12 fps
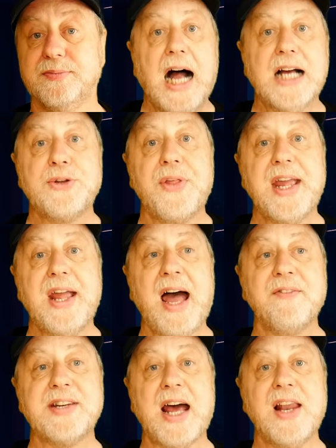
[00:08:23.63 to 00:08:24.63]
And so there you
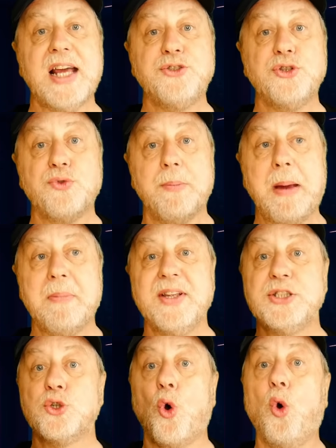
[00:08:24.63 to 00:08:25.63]
have it. Now let's just remember
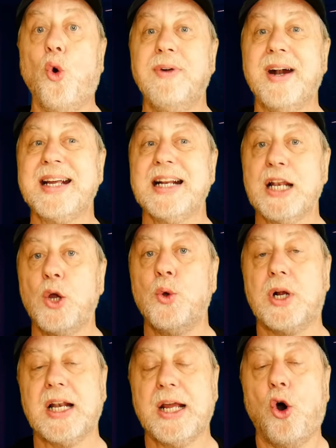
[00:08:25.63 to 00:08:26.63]
this is all running
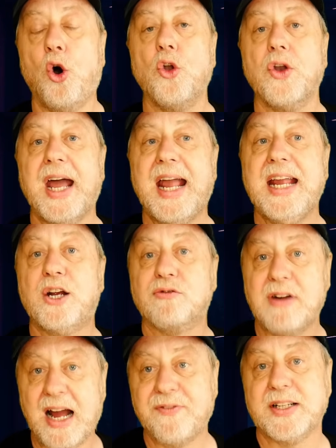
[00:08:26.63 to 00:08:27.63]
locally on a
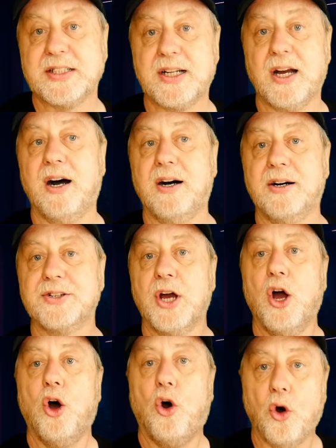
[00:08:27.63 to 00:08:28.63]
graphics card
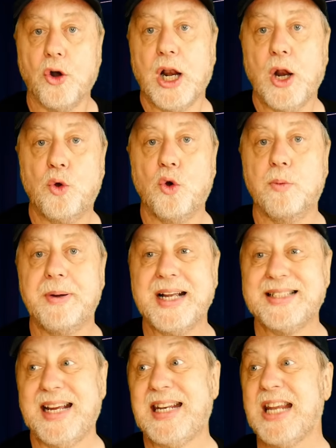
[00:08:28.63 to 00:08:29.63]
on a local P
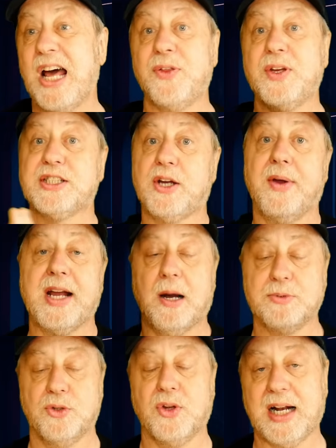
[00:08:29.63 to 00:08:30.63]
C. Nothing's going up
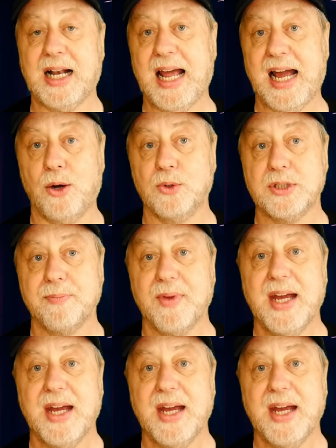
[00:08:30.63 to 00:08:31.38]
to the cloud.